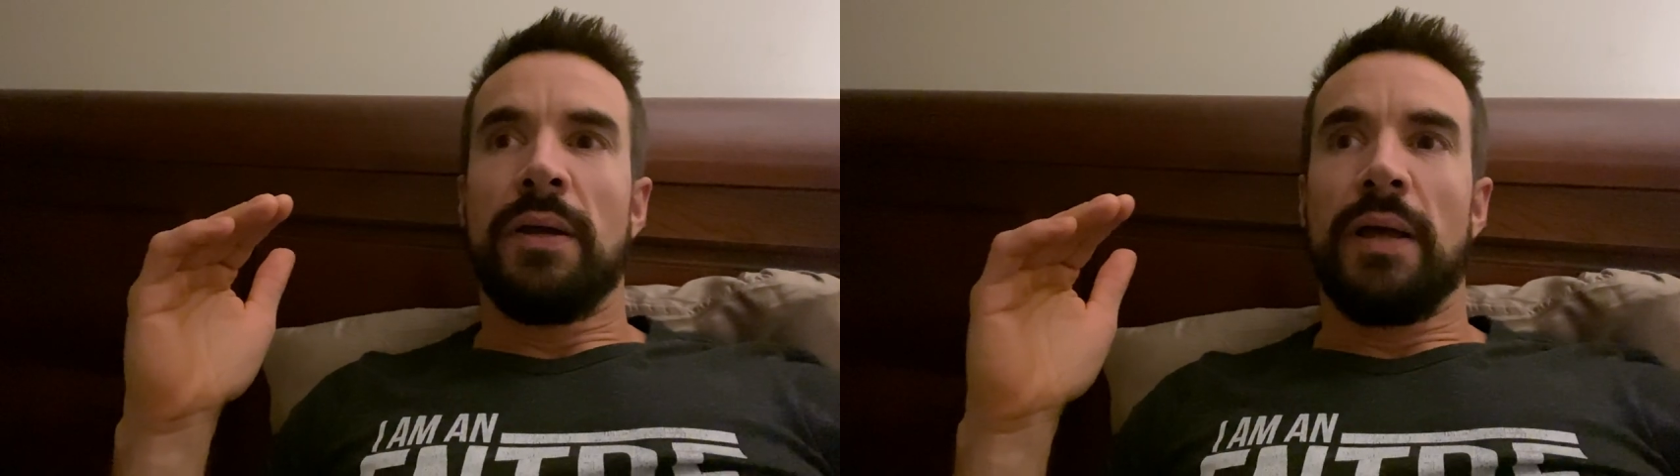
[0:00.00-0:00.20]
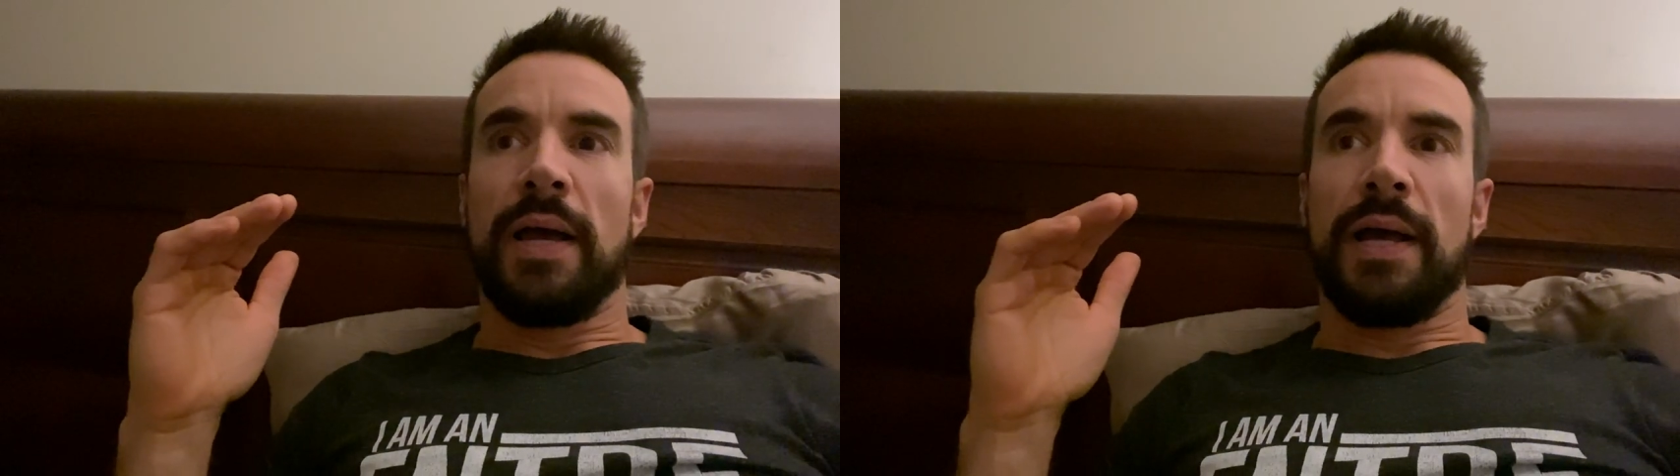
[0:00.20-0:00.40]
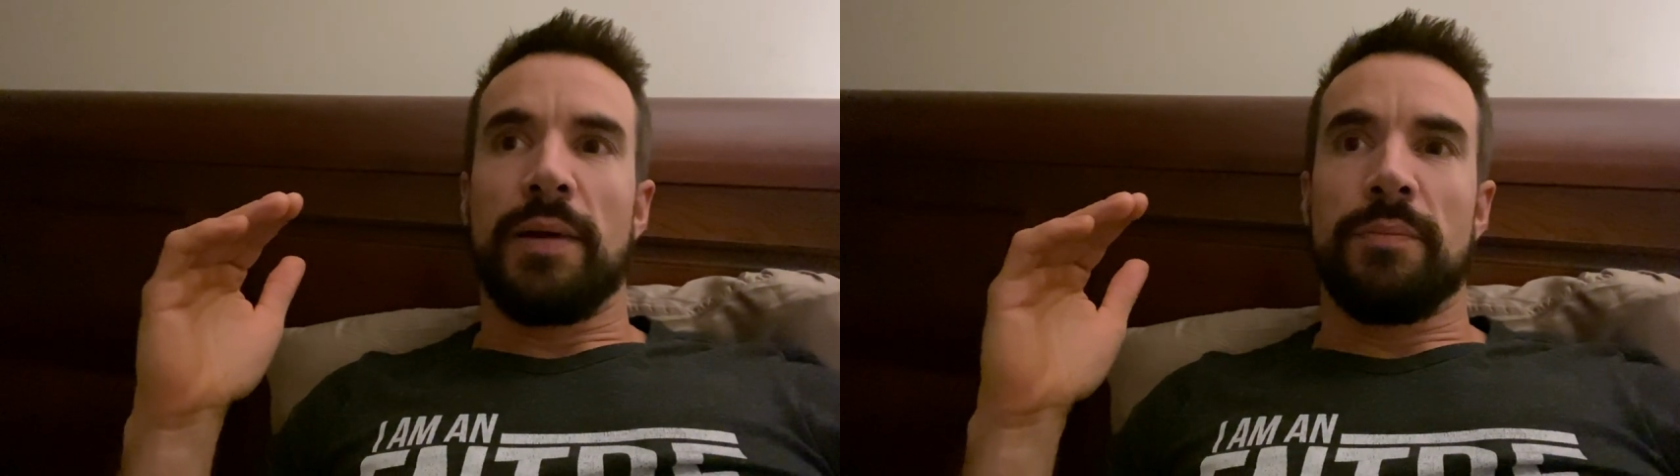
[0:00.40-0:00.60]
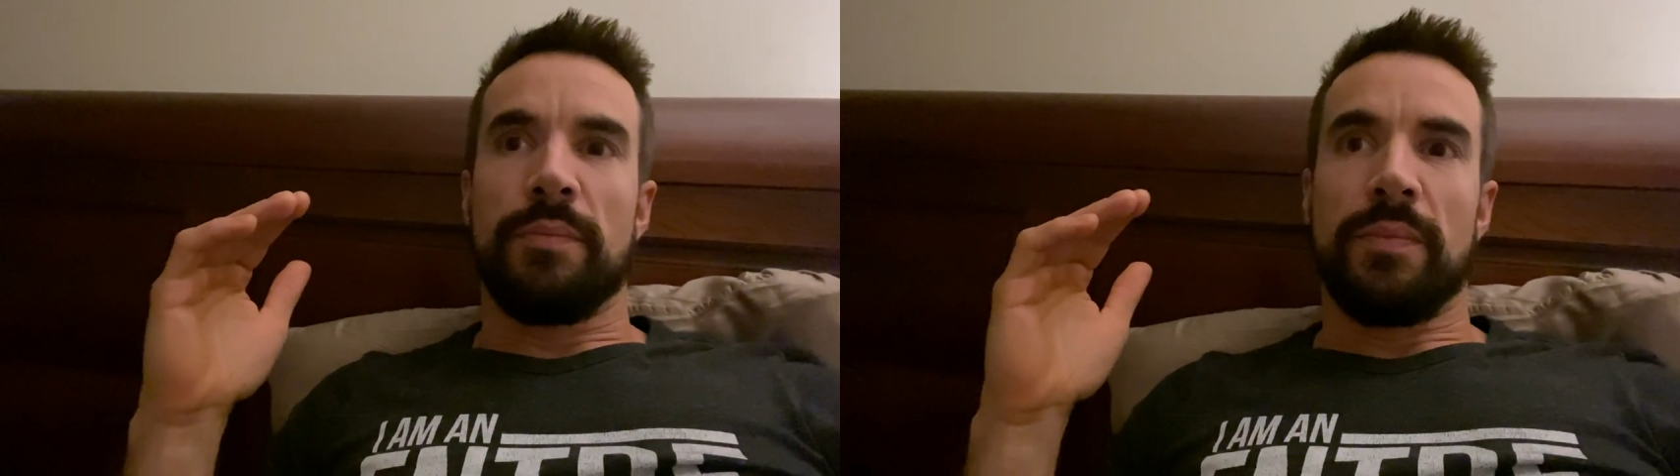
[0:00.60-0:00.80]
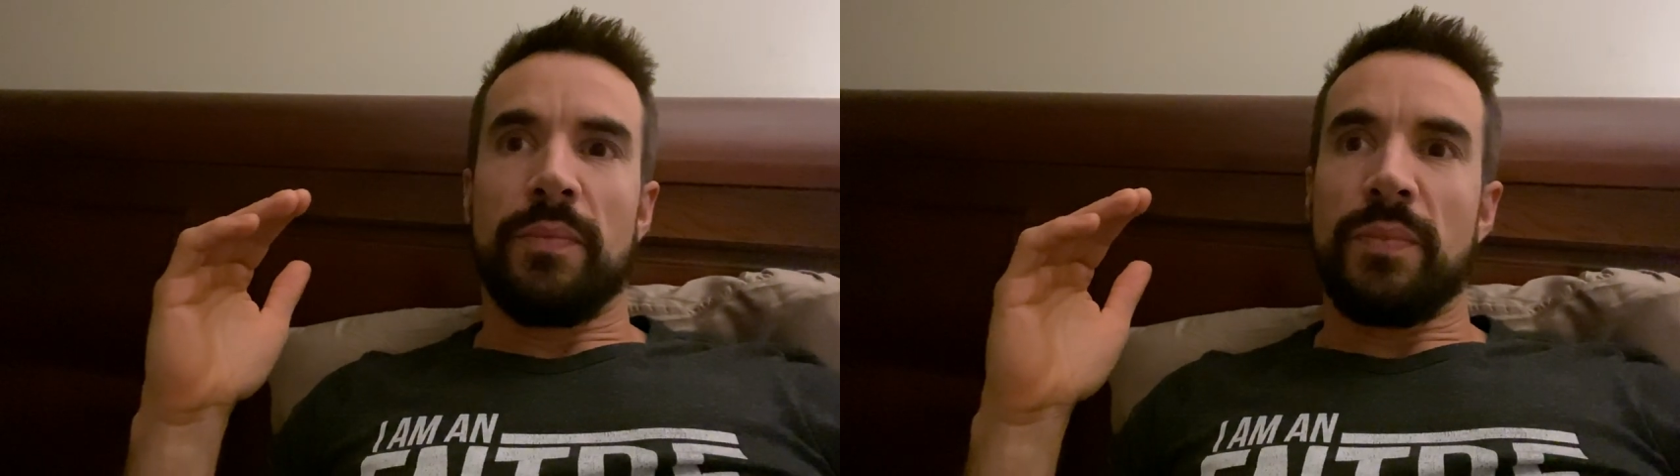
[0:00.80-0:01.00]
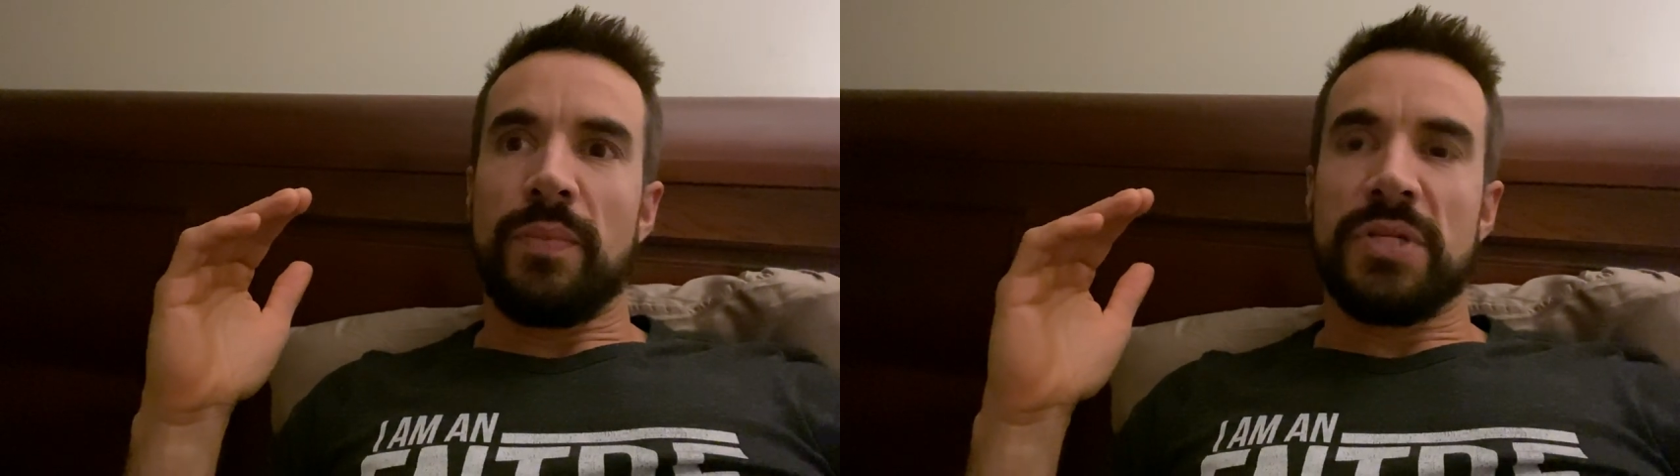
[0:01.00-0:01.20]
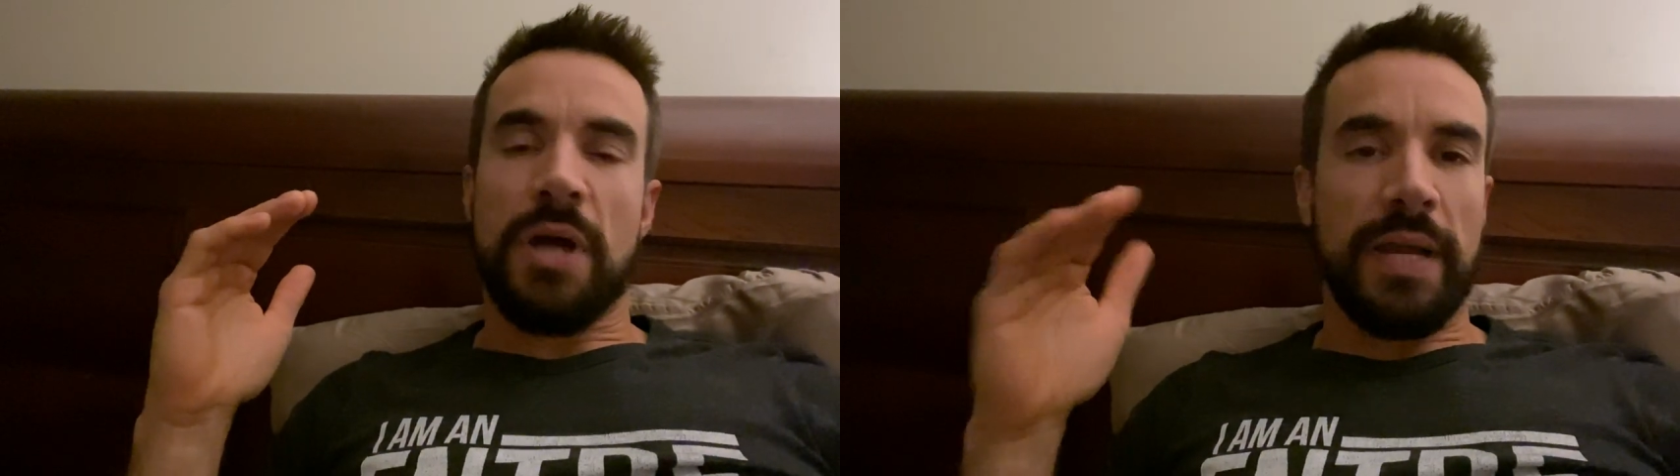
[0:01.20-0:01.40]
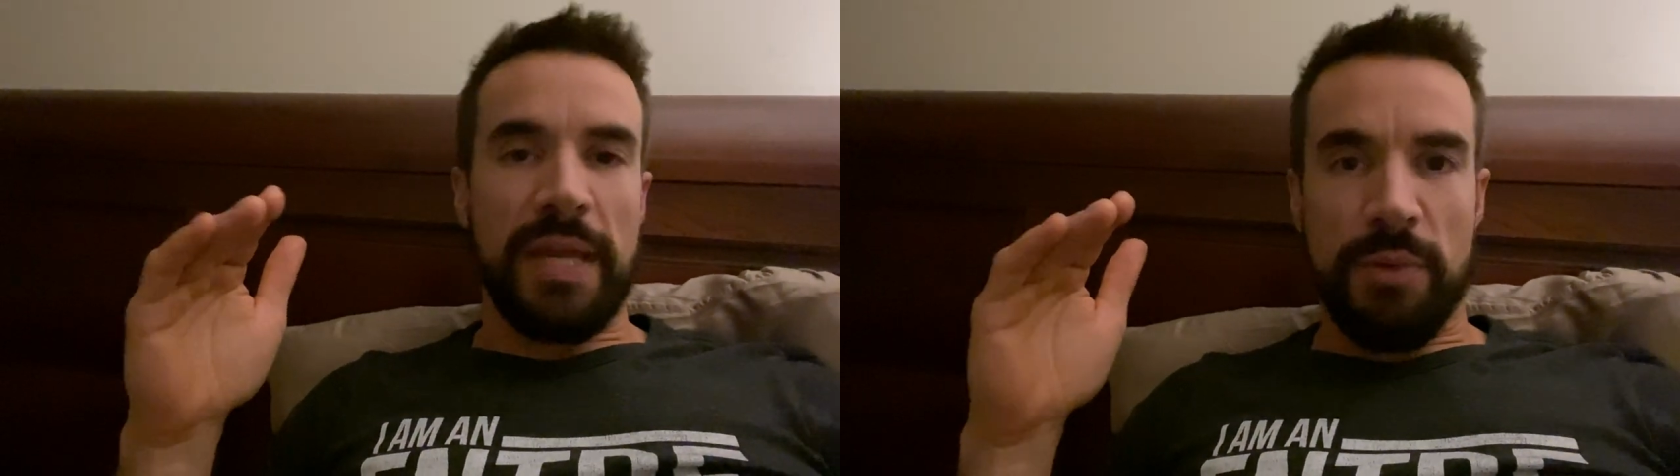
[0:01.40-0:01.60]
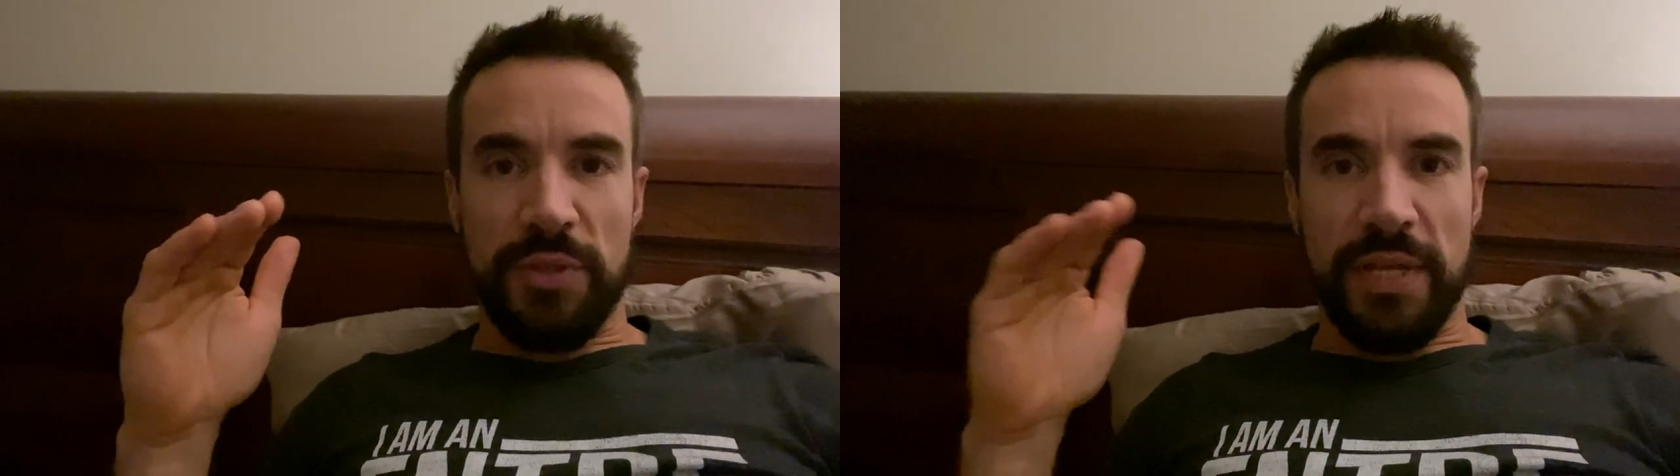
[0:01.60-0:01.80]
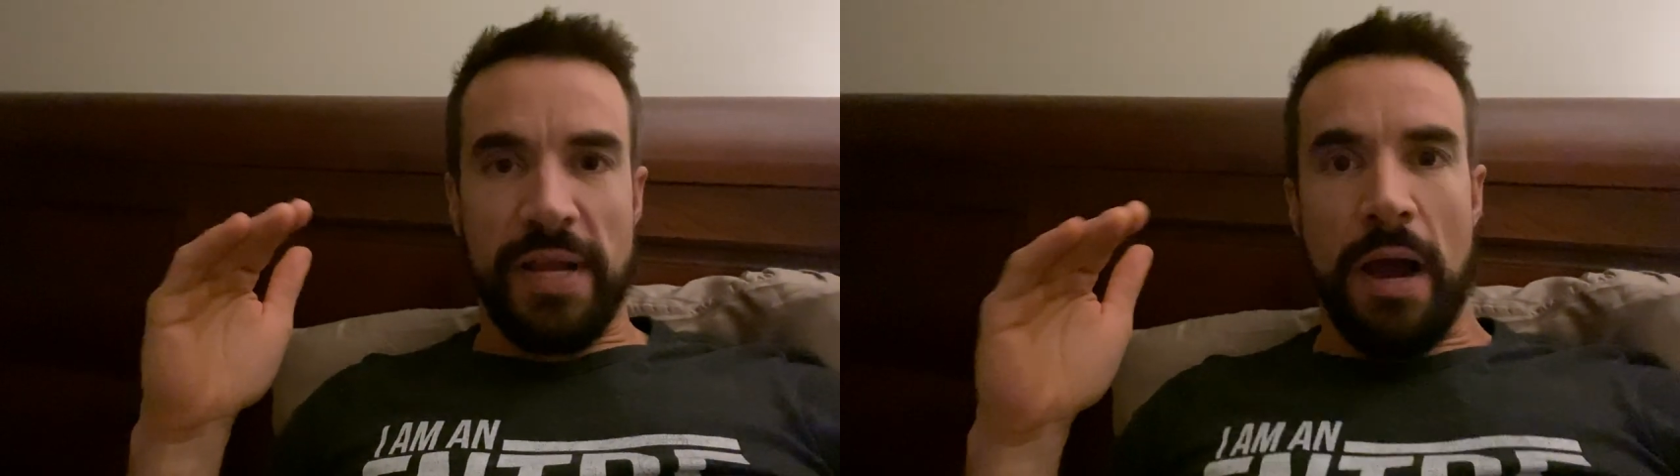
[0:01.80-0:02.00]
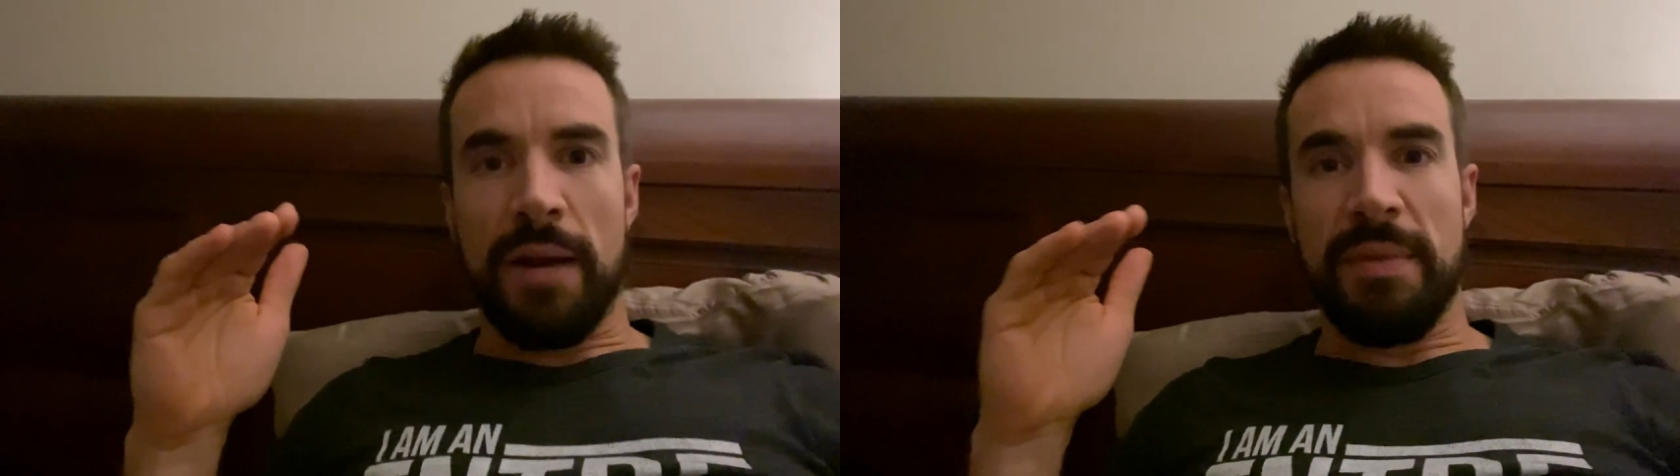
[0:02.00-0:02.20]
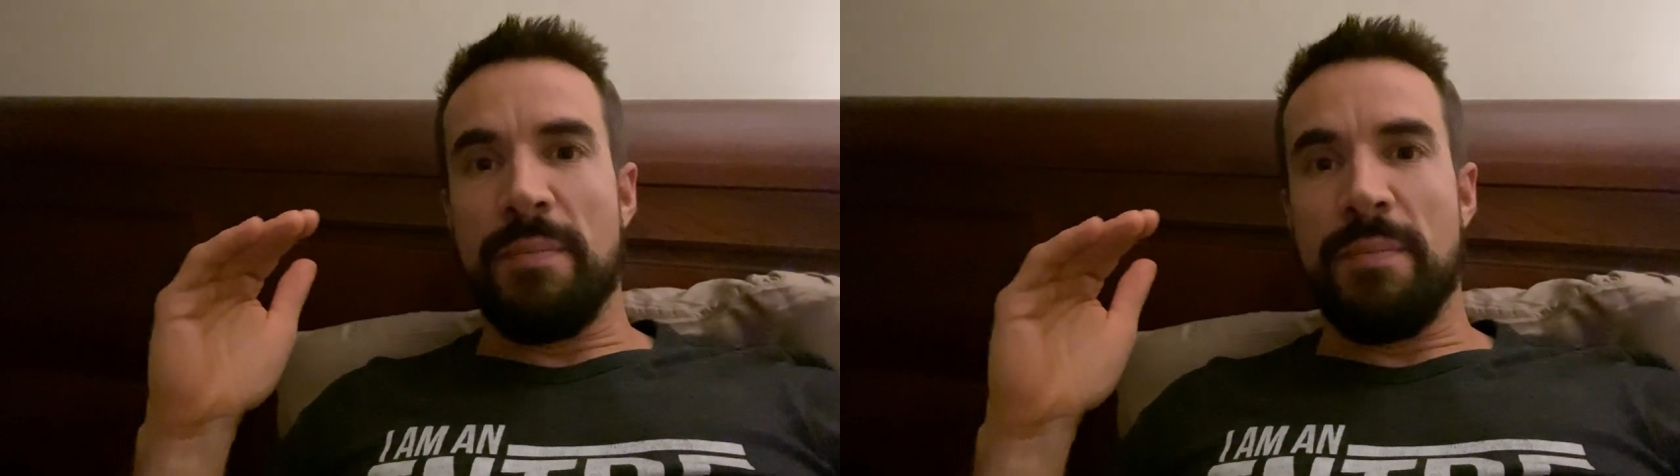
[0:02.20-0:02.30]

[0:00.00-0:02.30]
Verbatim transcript: talking about the economy